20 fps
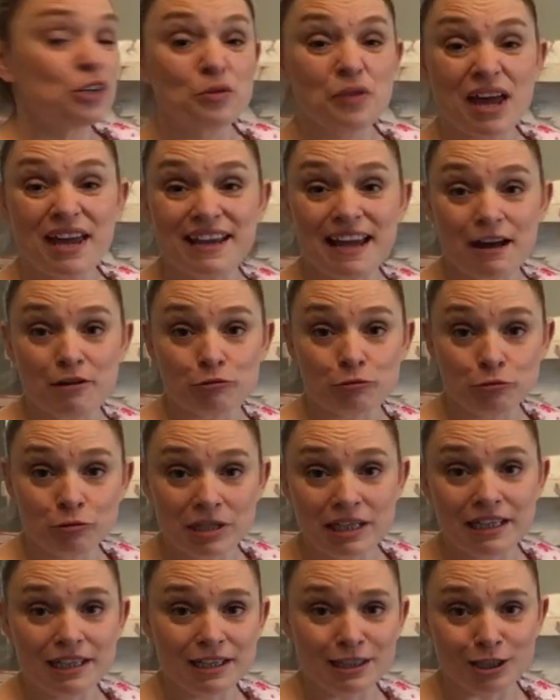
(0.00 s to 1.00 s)
they get
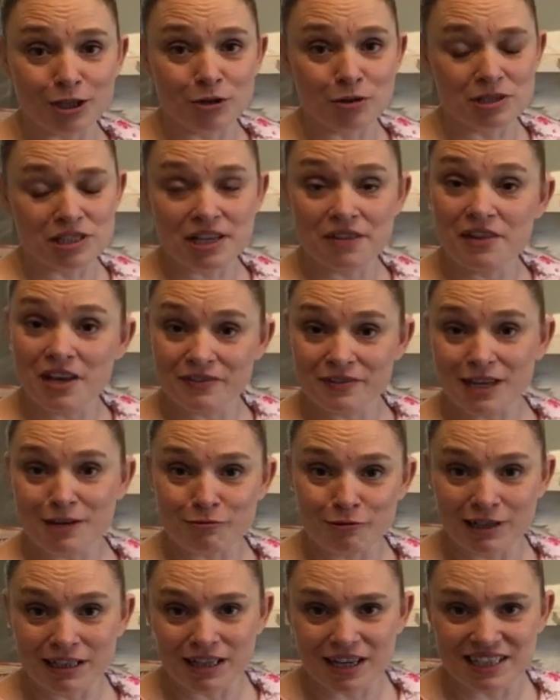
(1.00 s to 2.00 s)
really close, and then they
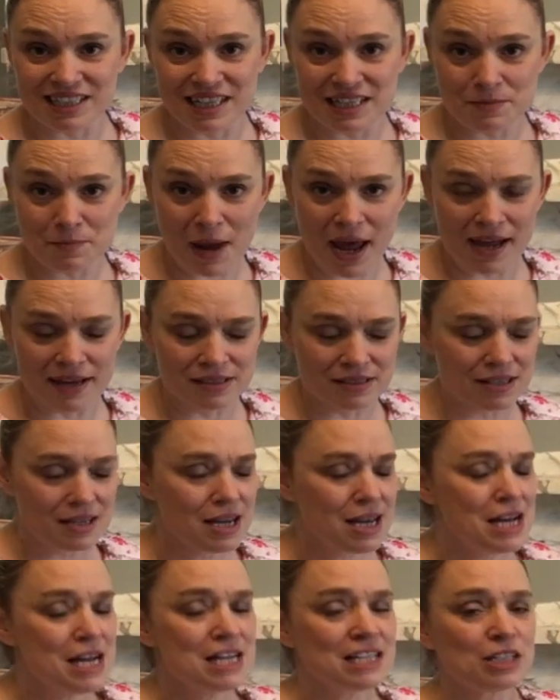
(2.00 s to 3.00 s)
realize it's paint.
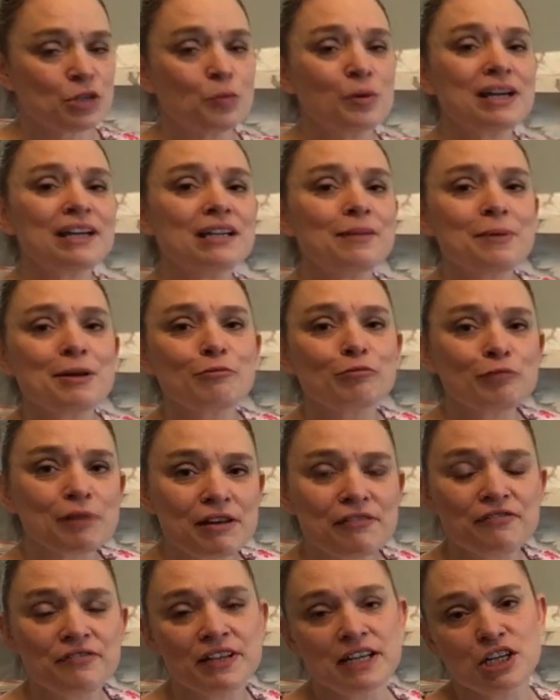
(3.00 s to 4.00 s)
So we're going to be
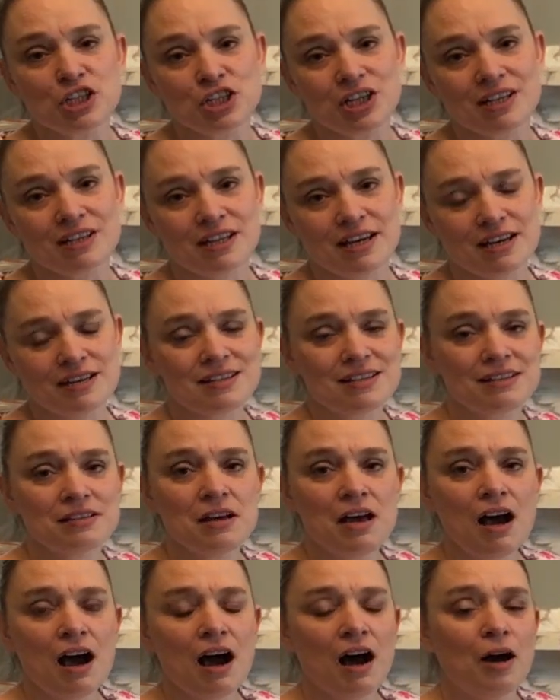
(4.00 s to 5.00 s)
refinishing this.
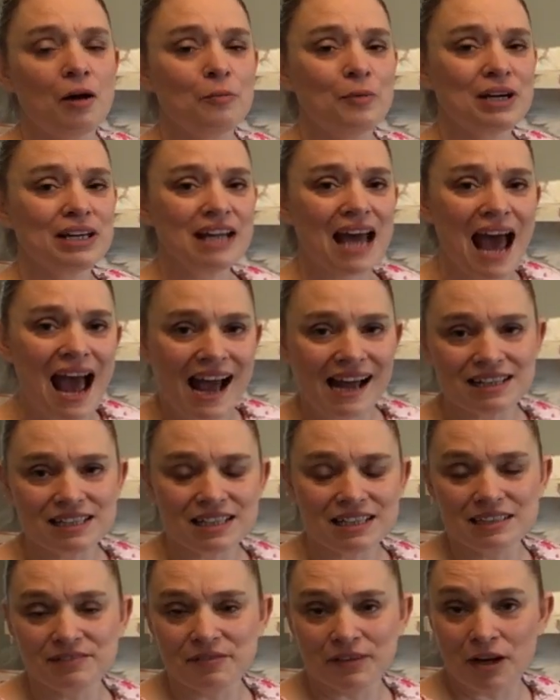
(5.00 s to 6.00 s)
We're going to add
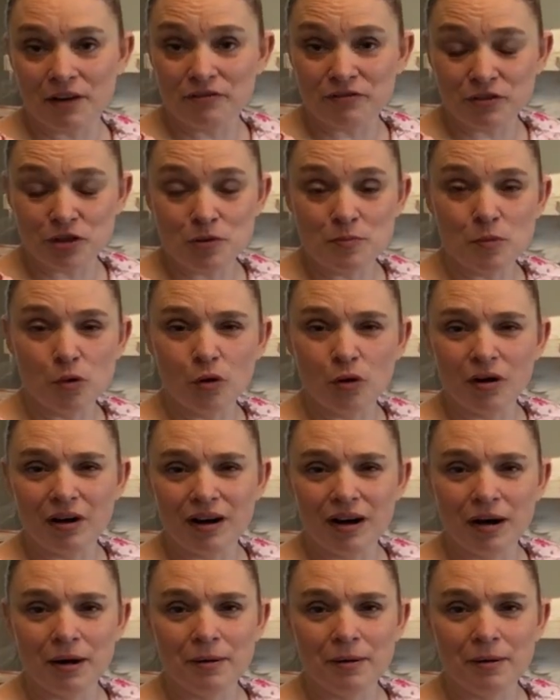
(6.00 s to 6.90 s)
a few more